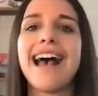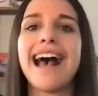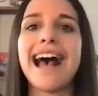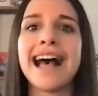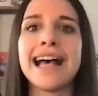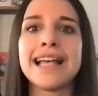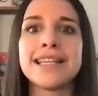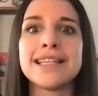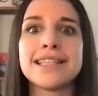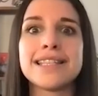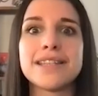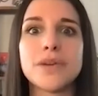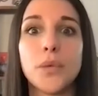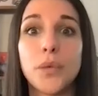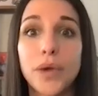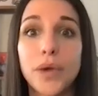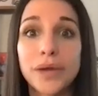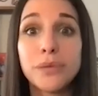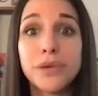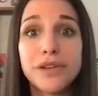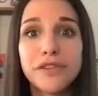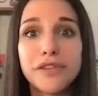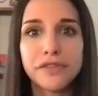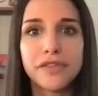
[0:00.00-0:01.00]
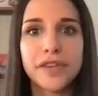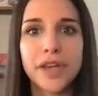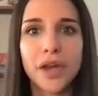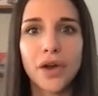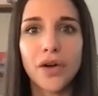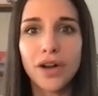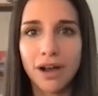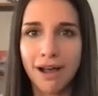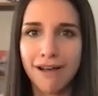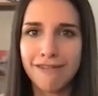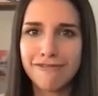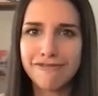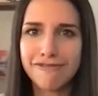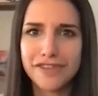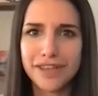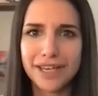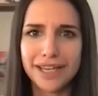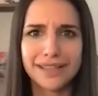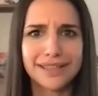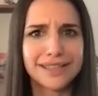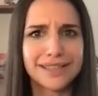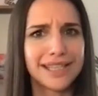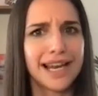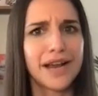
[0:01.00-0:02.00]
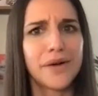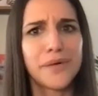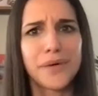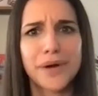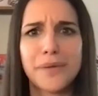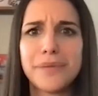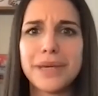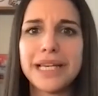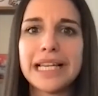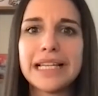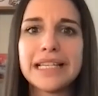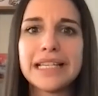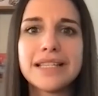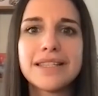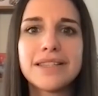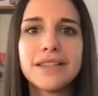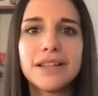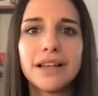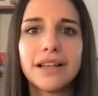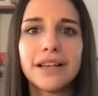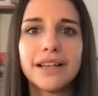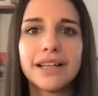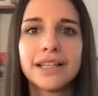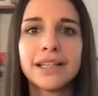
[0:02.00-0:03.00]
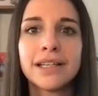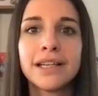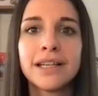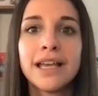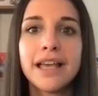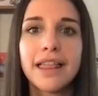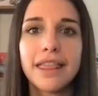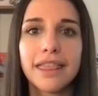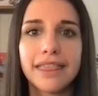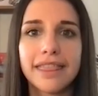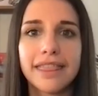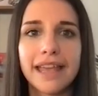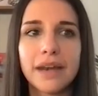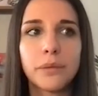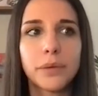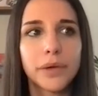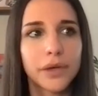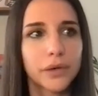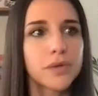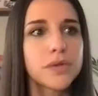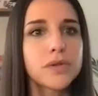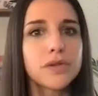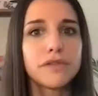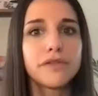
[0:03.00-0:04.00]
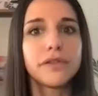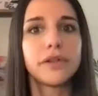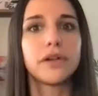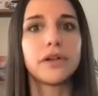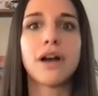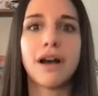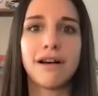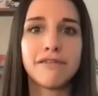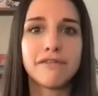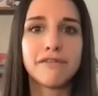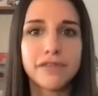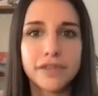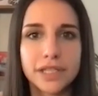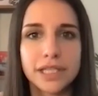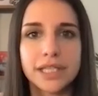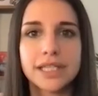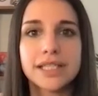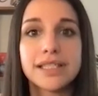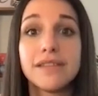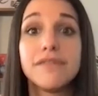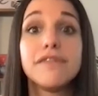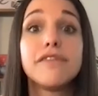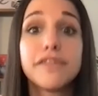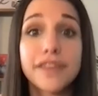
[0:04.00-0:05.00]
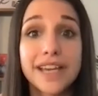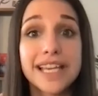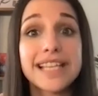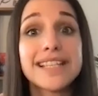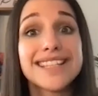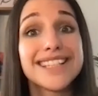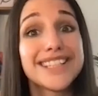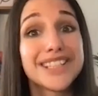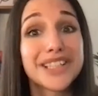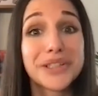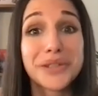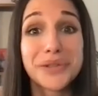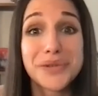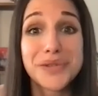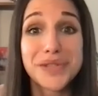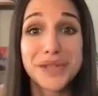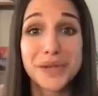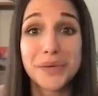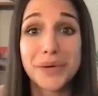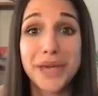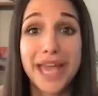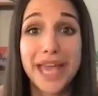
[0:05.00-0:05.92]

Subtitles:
And when we feel confident in our abilities to learn, then we also feel confident in facing the goals that we